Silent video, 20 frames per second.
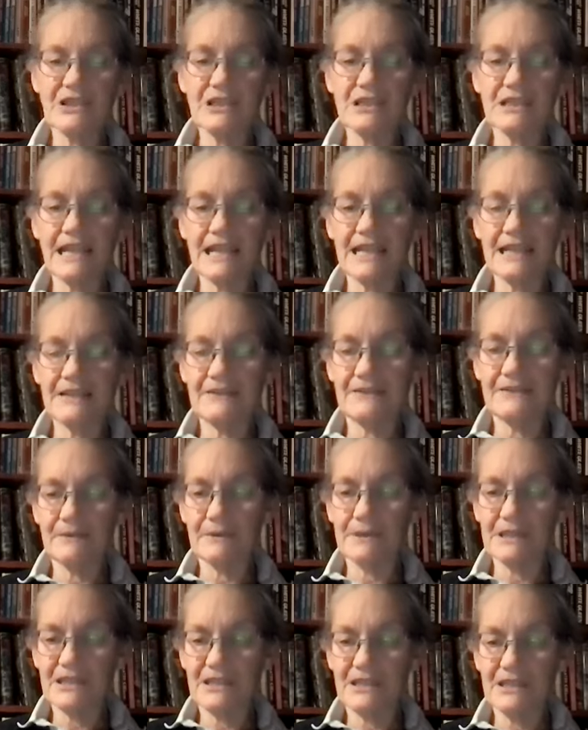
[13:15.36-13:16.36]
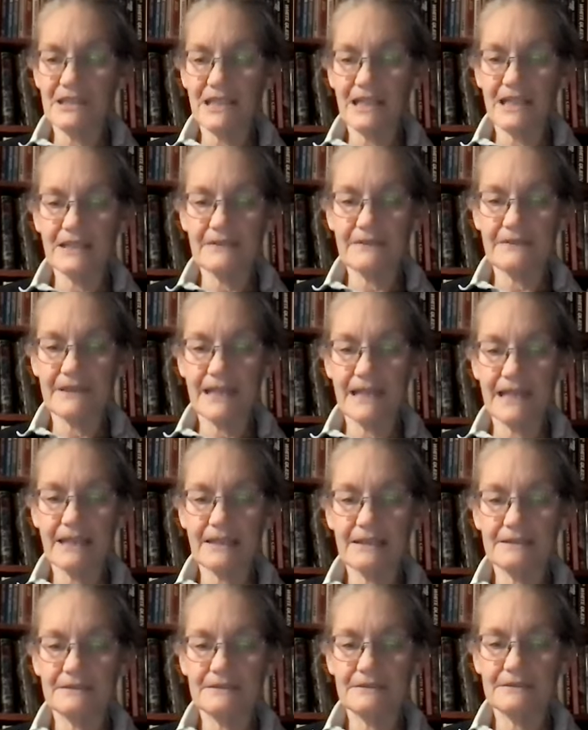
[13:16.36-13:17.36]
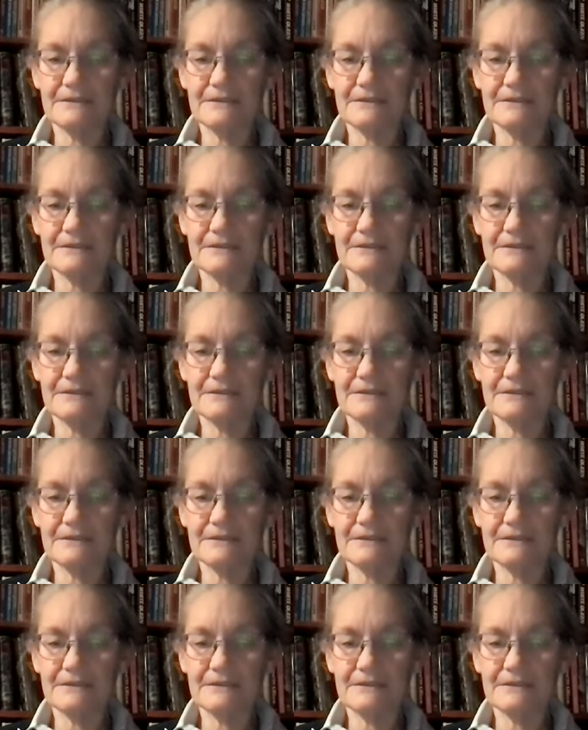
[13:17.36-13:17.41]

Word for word: the date of what's the date of that